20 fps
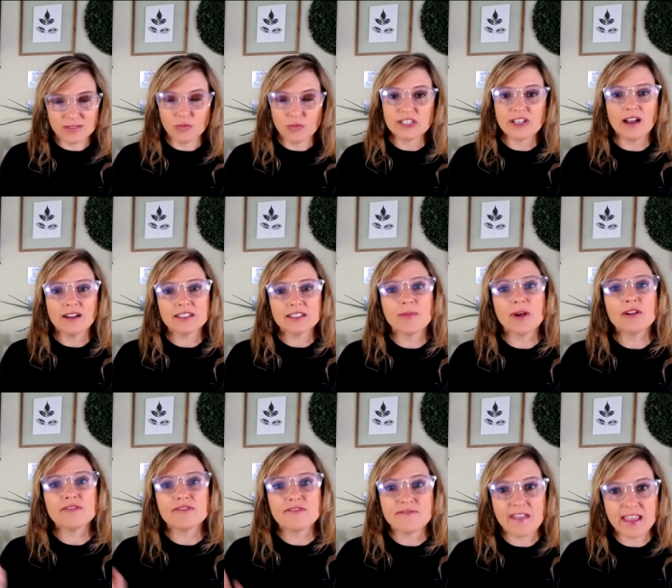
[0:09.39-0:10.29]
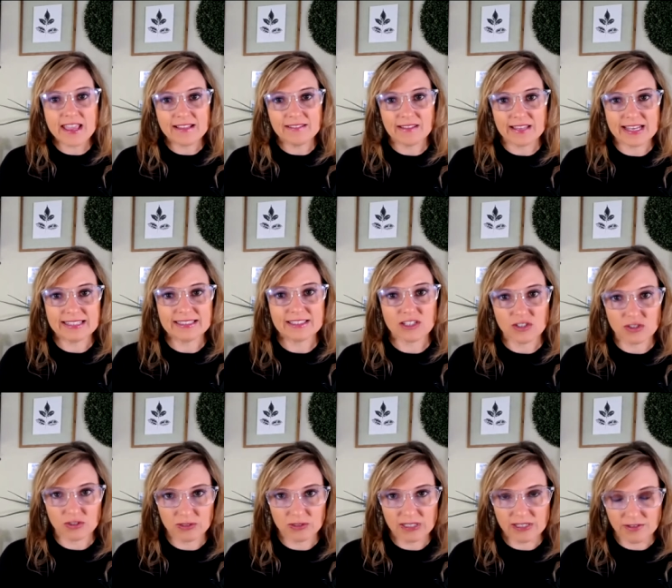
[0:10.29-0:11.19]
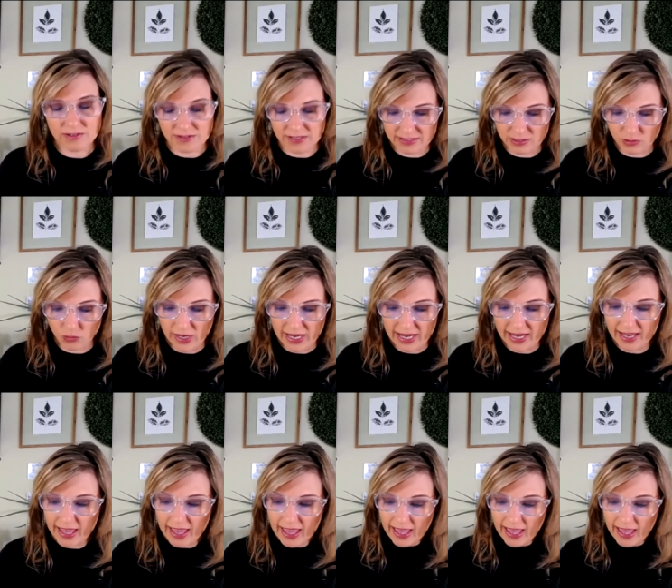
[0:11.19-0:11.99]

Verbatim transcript: We talked about phthalates earlier this week.